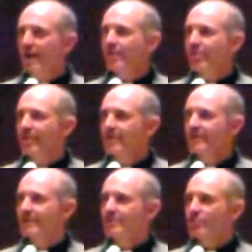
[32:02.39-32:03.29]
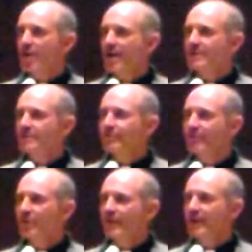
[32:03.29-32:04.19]
with trying to
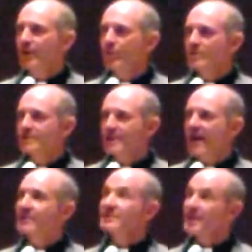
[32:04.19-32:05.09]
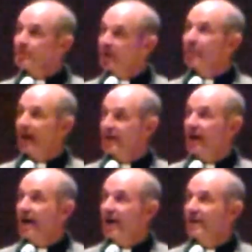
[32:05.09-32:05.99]
feel that he was accepted by
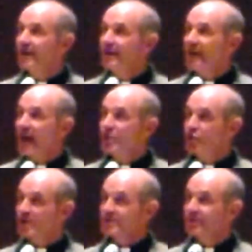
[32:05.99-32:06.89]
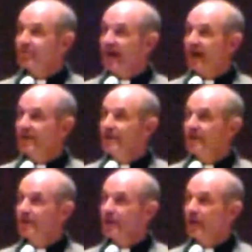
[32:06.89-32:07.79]
God and justified
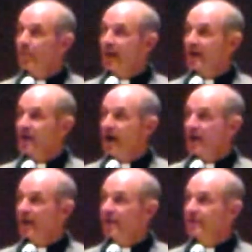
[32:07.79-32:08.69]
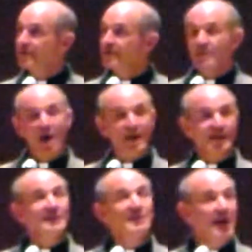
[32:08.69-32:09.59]
uh, by God and
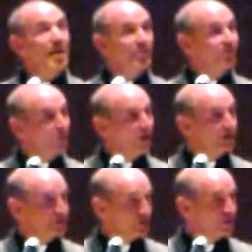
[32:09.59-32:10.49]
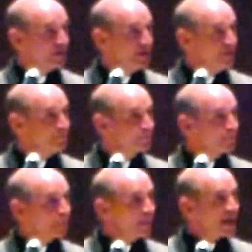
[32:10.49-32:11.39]
not condemned for all eternity.
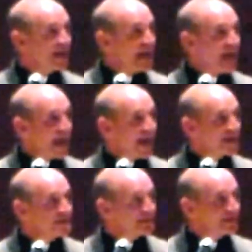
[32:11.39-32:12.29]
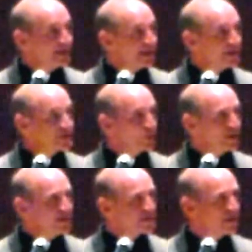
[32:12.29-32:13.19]
And uh, so
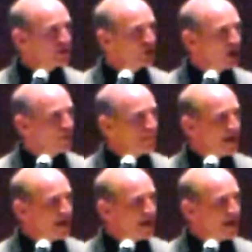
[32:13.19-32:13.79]
he is a young